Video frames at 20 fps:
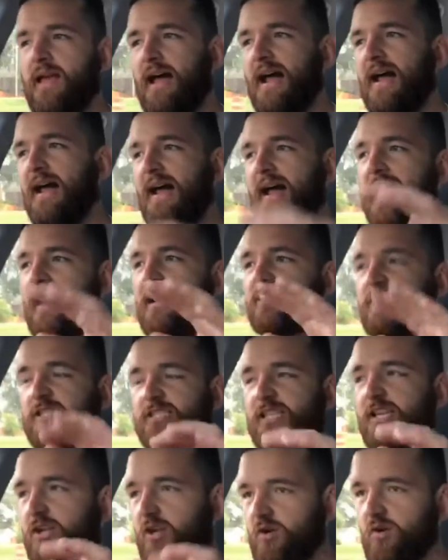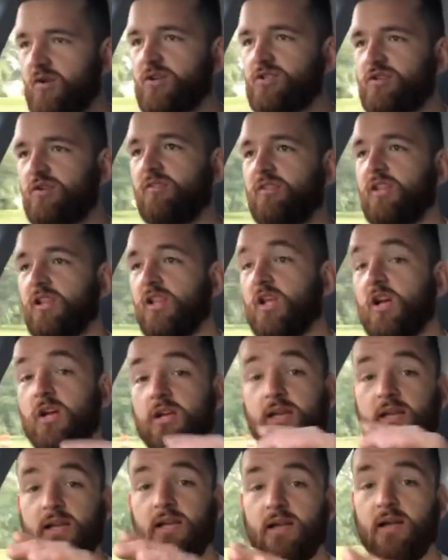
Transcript: I just encourage you, look